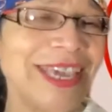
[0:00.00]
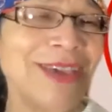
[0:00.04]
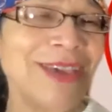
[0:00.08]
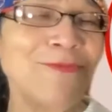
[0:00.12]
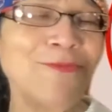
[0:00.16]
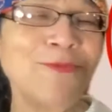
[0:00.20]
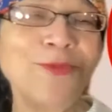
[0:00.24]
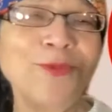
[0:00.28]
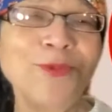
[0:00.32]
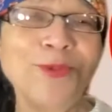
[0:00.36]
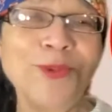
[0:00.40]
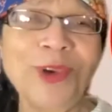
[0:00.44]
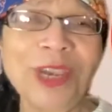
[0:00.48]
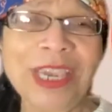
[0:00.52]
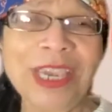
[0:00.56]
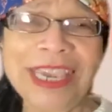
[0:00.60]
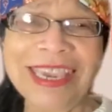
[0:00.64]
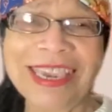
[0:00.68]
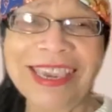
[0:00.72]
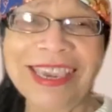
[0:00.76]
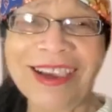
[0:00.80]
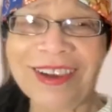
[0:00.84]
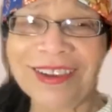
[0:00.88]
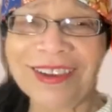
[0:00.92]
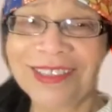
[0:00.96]
and
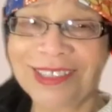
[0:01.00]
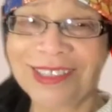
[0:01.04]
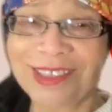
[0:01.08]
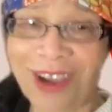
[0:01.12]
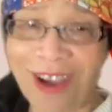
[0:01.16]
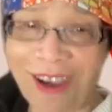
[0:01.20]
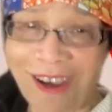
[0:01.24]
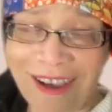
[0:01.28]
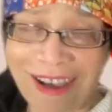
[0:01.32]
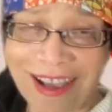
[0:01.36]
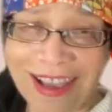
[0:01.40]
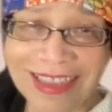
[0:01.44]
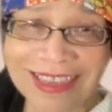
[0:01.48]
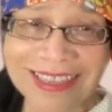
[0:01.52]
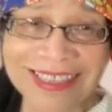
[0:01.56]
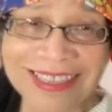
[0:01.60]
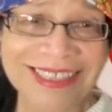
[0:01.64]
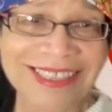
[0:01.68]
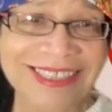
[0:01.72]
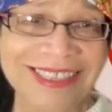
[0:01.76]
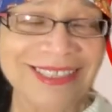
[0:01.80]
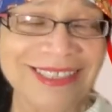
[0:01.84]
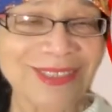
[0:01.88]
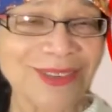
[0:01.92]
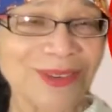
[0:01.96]
we are taught
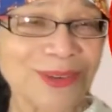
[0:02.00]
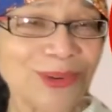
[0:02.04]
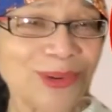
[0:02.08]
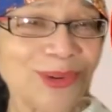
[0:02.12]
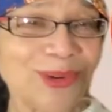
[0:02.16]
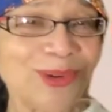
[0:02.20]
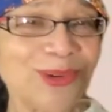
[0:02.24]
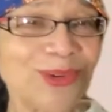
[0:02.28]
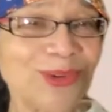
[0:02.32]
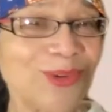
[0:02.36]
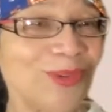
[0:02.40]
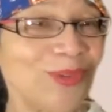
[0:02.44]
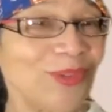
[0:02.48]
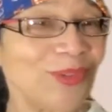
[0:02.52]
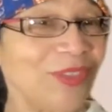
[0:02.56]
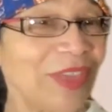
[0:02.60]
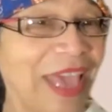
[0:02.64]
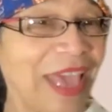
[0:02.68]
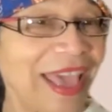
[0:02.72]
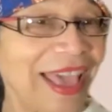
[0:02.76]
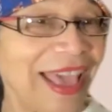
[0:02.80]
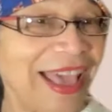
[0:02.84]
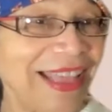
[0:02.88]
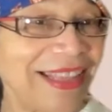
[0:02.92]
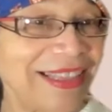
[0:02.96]
in school
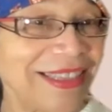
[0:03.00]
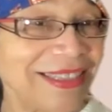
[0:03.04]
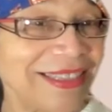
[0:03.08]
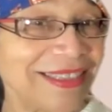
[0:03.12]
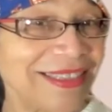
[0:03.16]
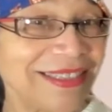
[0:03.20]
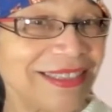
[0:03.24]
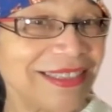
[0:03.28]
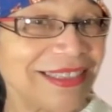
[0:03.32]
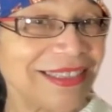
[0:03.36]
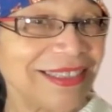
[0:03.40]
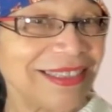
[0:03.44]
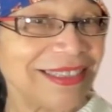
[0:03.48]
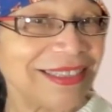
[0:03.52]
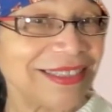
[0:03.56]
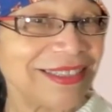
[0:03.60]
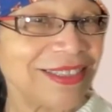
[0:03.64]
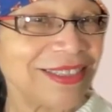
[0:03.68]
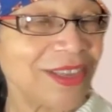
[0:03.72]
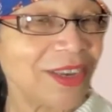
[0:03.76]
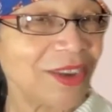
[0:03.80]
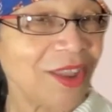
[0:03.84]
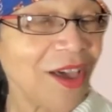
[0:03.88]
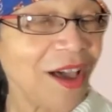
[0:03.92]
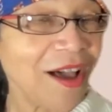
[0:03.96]
that
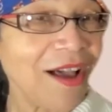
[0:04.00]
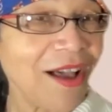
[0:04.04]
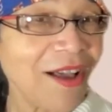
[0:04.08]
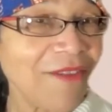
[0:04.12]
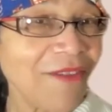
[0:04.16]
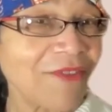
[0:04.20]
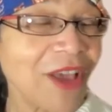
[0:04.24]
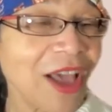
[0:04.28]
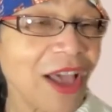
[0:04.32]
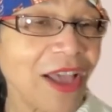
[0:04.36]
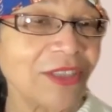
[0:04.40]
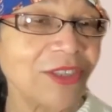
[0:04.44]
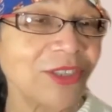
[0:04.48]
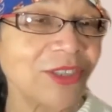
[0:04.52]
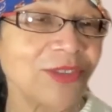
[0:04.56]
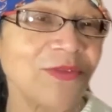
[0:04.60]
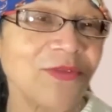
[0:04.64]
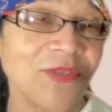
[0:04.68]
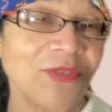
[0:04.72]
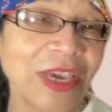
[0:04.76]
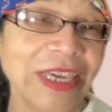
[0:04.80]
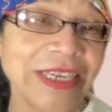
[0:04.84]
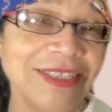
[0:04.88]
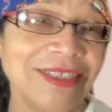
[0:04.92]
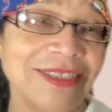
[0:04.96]
the law of
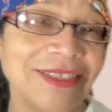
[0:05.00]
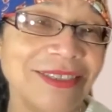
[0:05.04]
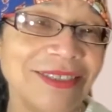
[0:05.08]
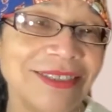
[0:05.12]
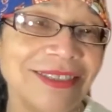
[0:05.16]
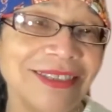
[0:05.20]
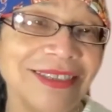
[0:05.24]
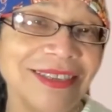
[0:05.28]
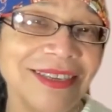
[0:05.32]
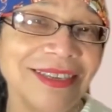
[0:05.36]
conservation